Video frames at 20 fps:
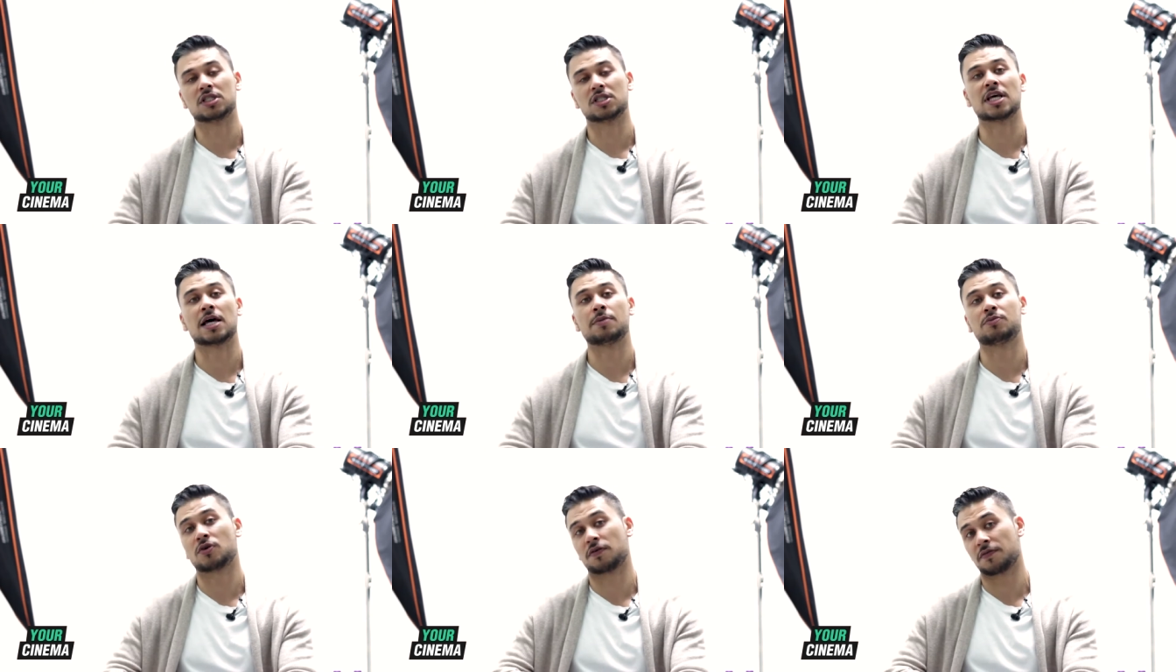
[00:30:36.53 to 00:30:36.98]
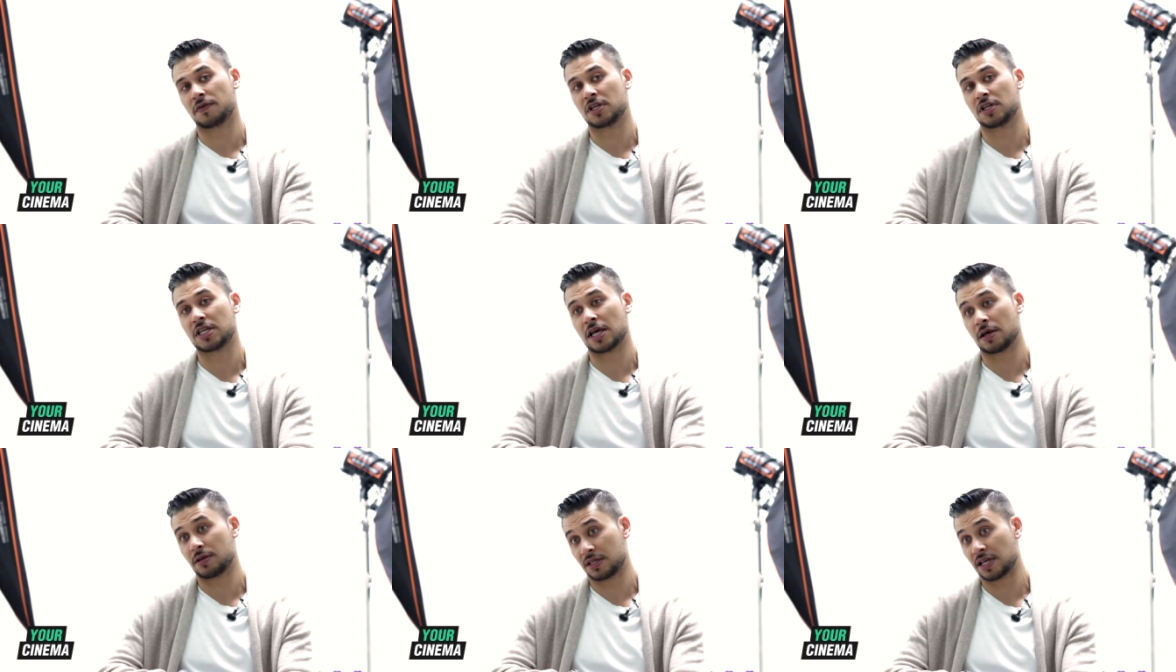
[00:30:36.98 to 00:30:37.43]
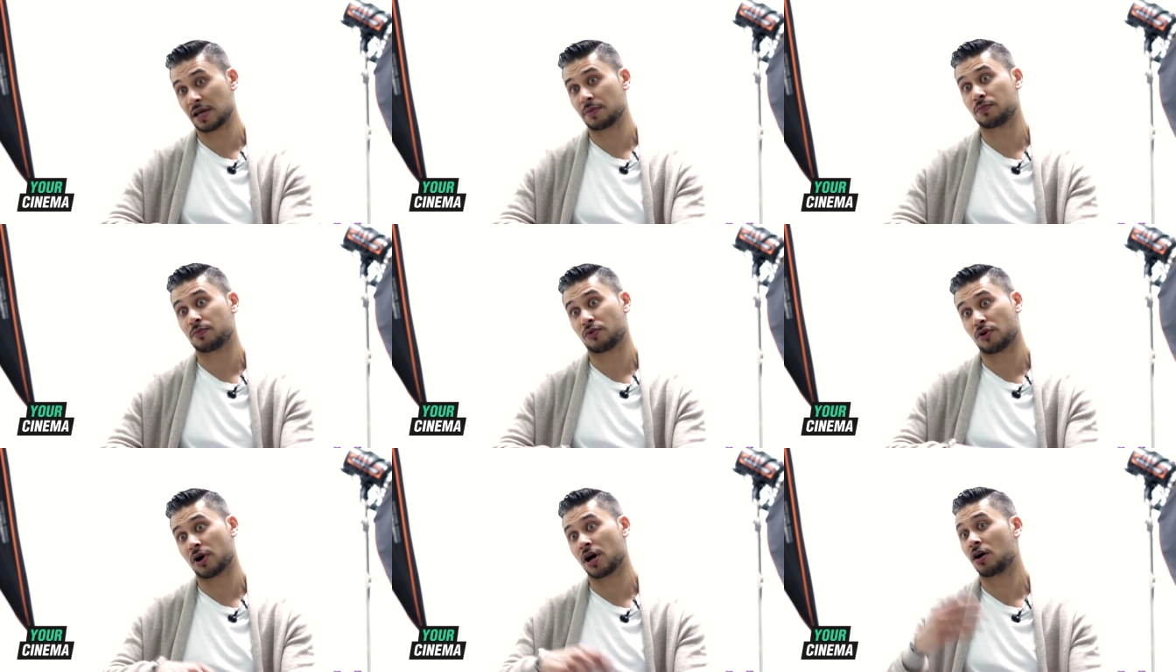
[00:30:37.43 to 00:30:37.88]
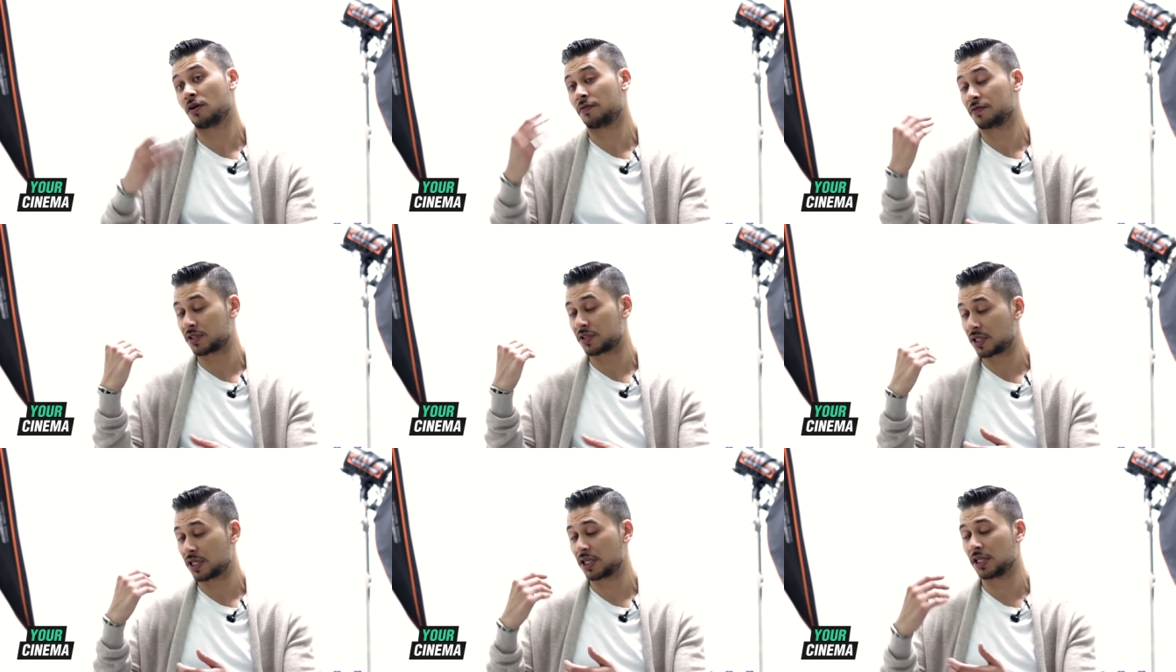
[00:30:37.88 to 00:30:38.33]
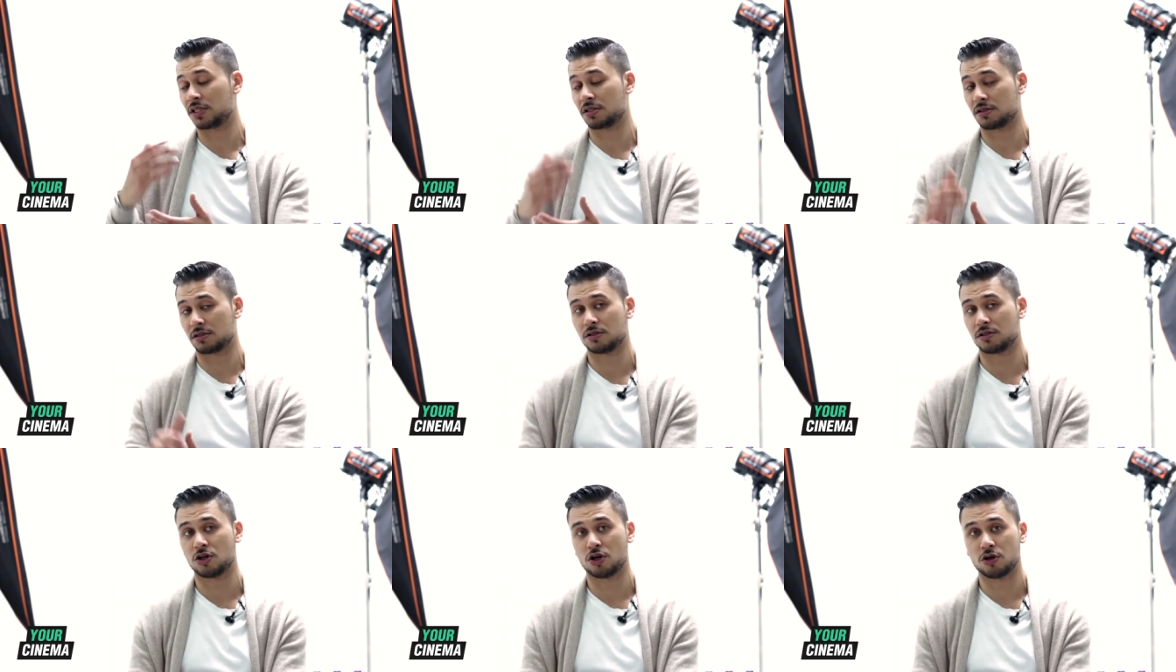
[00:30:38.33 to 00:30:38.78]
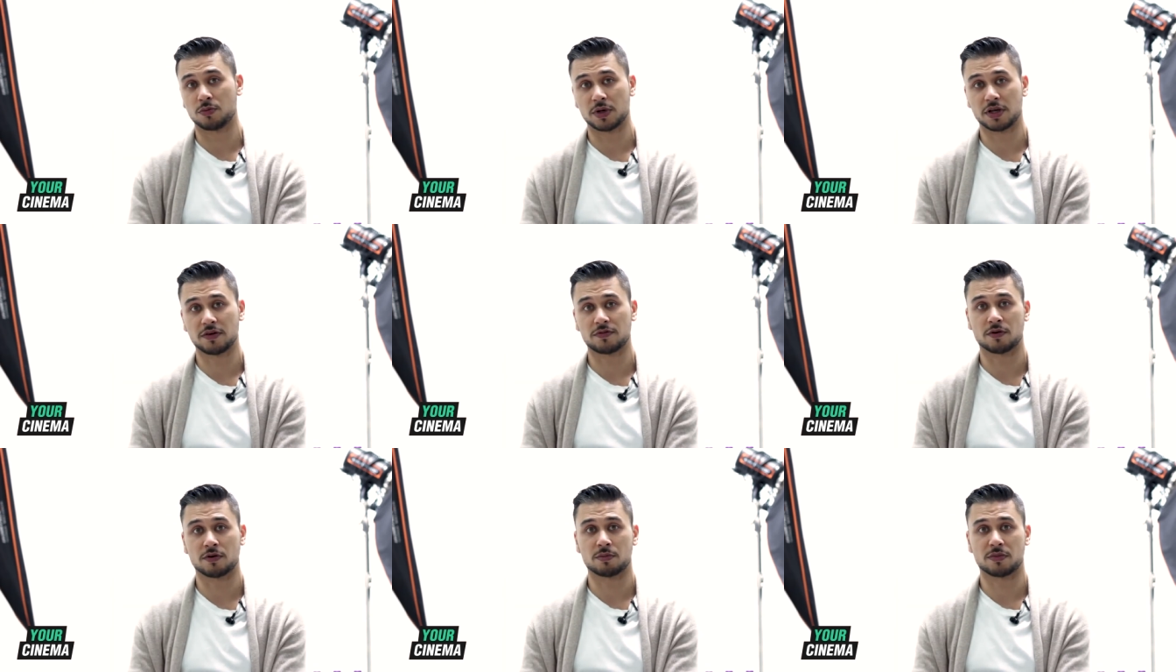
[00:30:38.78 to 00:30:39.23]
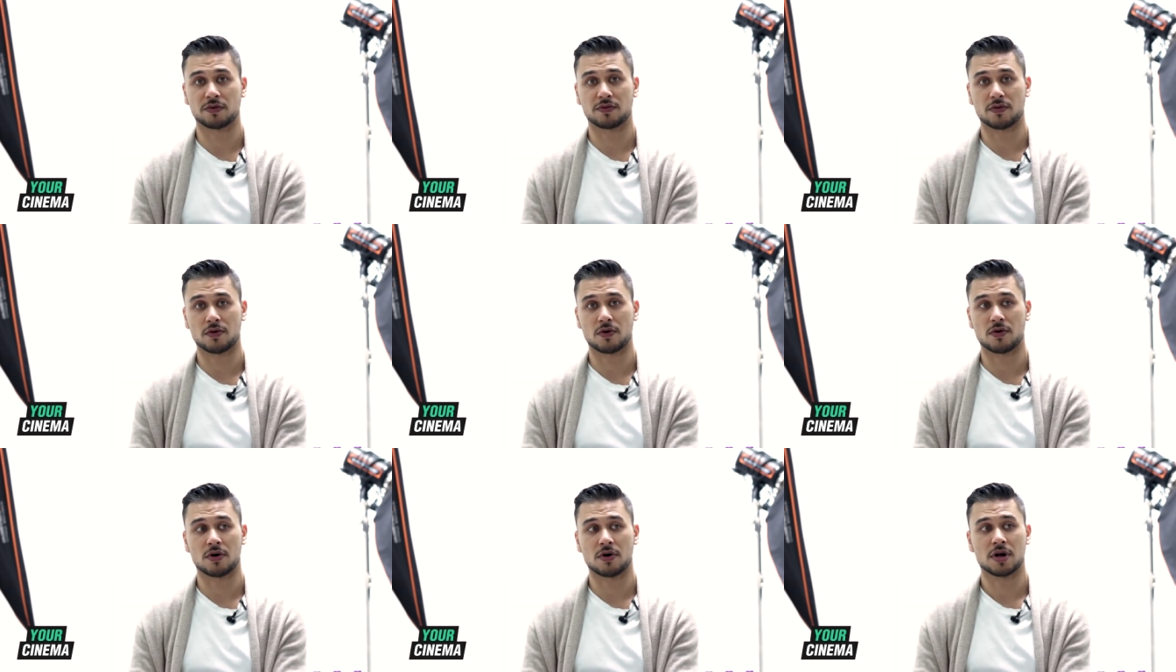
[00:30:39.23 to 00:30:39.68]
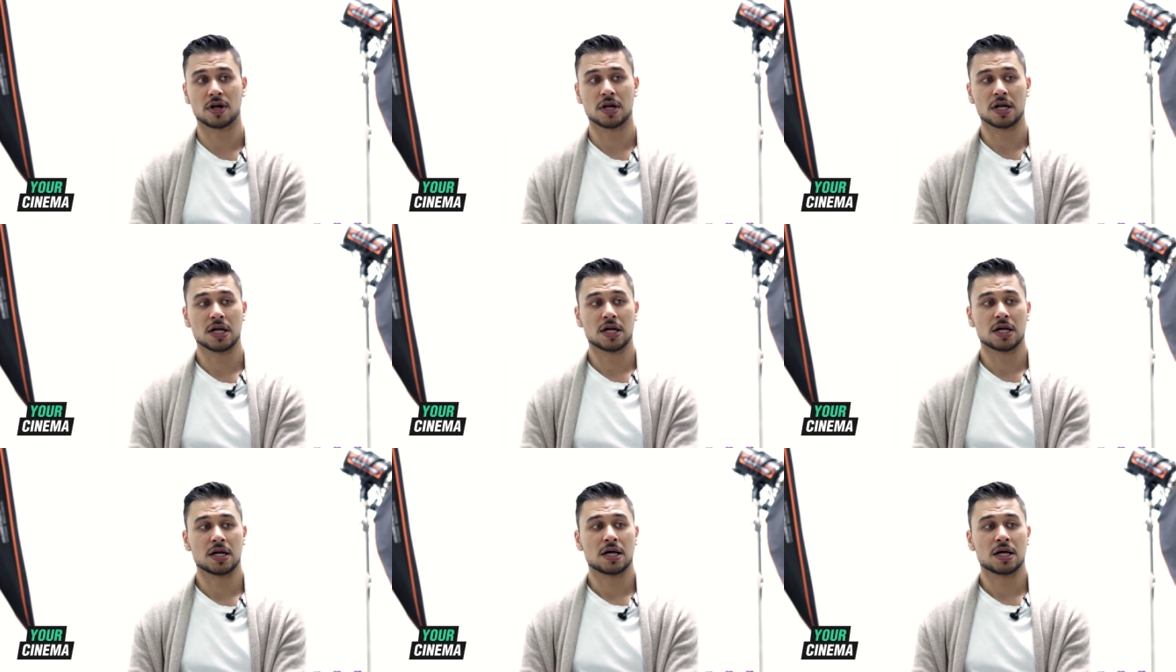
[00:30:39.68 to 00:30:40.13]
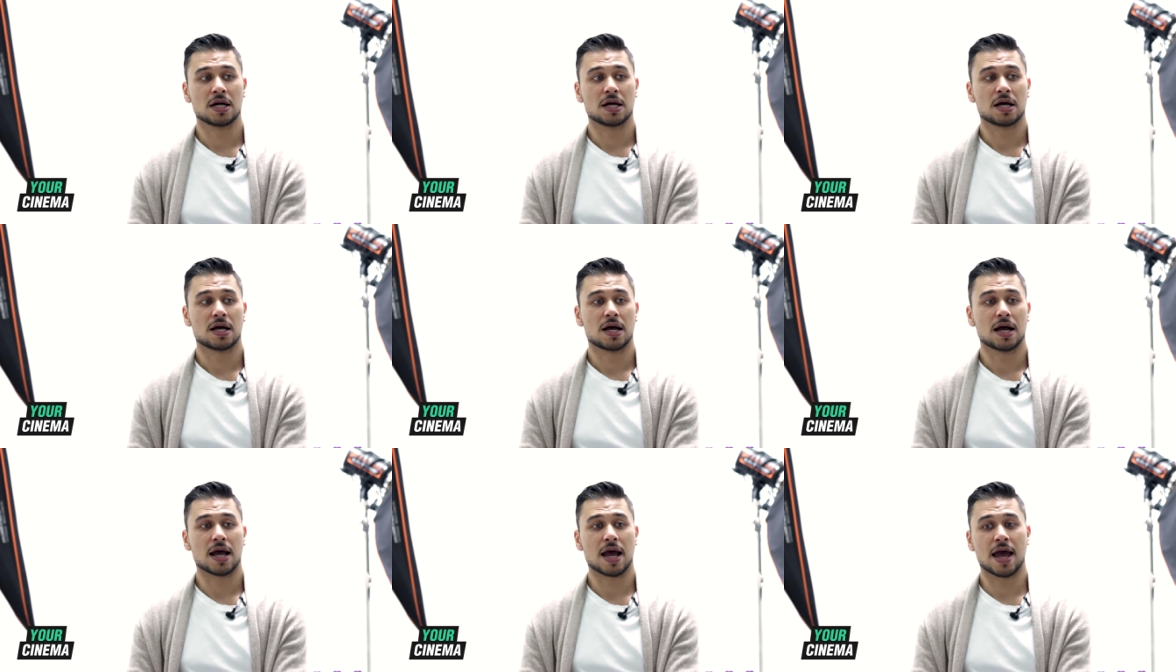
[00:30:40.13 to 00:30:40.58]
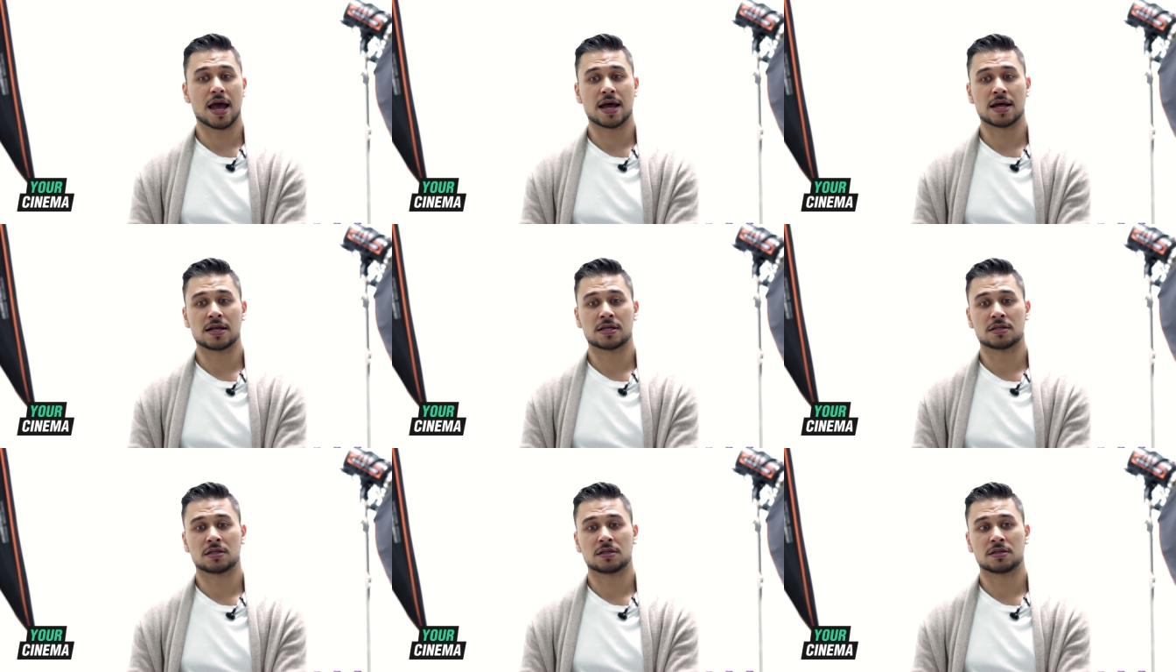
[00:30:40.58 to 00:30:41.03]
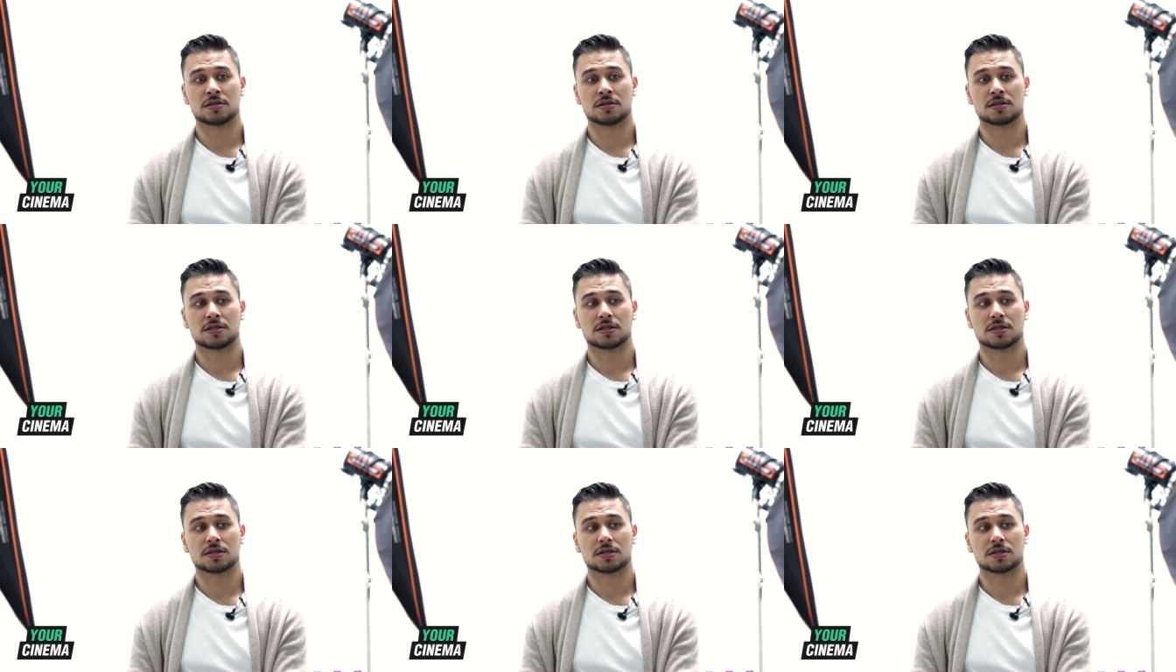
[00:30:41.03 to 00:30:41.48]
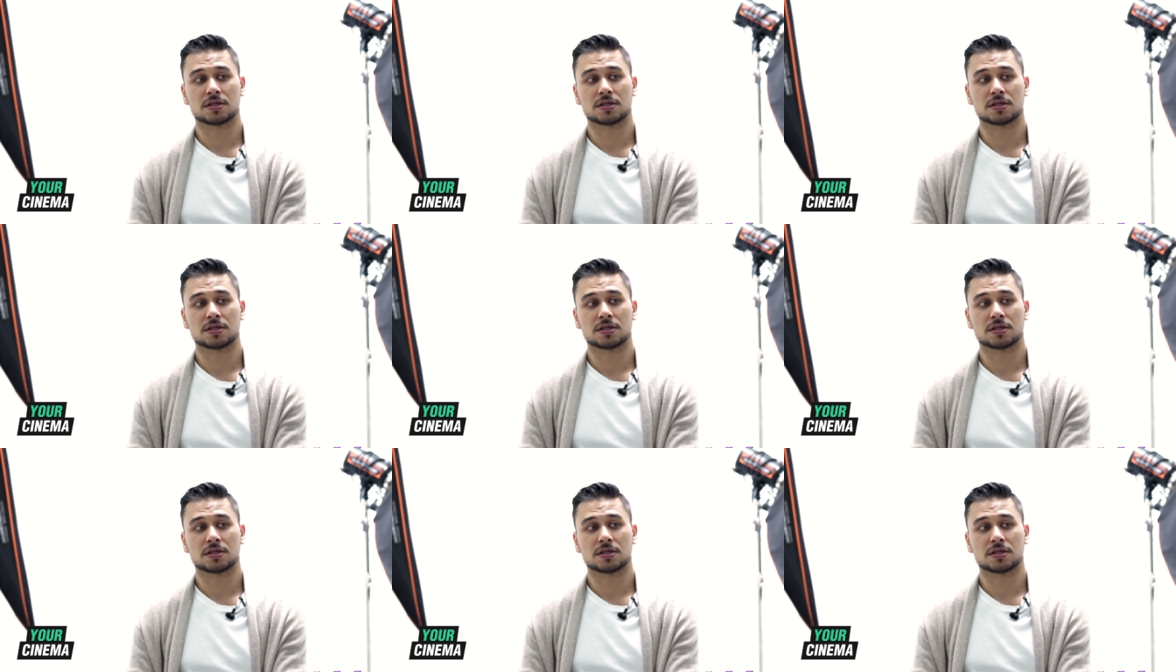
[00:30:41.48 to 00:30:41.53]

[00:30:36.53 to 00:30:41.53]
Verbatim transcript: Deb's, De- Deborah obviously knew me from before and